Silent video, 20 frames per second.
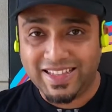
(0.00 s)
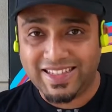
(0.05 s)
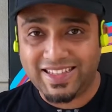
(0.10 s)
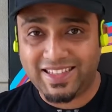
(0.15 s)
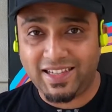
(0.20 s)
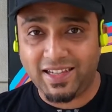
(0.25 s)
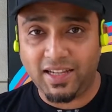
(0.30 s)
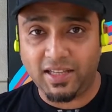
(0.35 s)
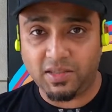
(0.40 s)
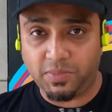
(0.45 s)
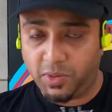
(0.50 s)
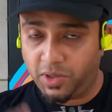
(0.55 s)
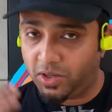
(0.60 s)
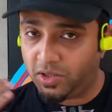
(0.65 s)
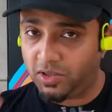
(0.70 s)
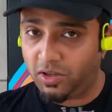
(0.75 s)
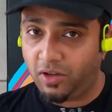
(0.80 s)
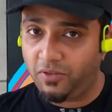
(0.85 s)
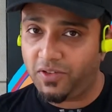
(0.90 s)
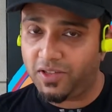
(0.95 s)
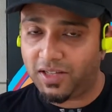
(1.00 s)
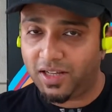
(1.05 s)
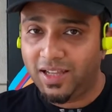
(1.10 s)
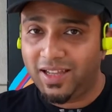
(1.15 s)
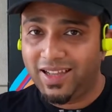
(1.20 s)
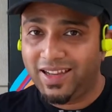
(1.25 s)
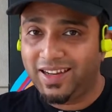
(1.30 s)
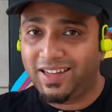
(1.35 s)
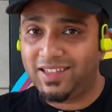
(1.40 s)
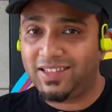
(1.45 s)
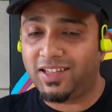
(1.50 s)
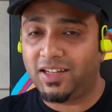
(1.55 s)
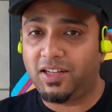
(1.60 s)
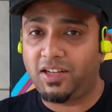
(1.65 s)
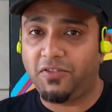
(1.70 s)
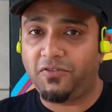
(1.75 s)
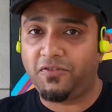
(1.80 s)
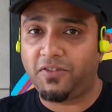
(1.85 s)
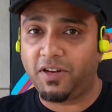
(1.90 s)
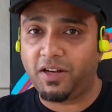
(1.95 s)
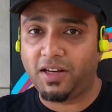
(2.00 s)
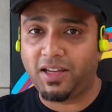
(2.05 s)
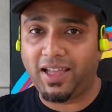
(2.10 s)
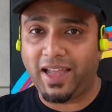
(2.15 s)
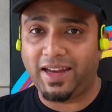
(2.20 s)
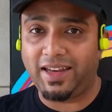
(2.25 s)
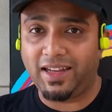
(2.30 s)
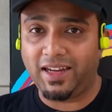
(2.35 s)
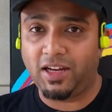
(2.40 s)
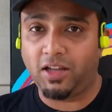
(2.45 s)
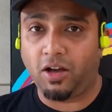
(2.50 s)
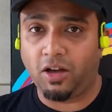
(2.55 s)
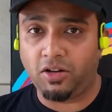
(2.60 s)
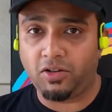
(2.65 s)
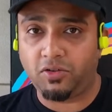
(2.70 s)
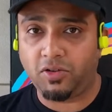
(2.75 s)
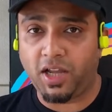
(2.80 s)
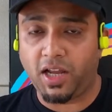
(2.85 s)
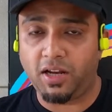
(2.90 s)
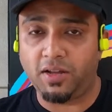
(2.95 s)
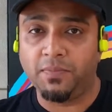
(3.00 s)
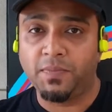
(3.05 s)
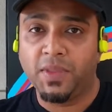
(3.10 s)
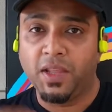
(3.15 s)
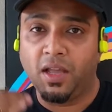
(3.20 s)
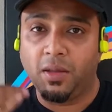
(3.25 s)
series, because obviously this is a different category altogether.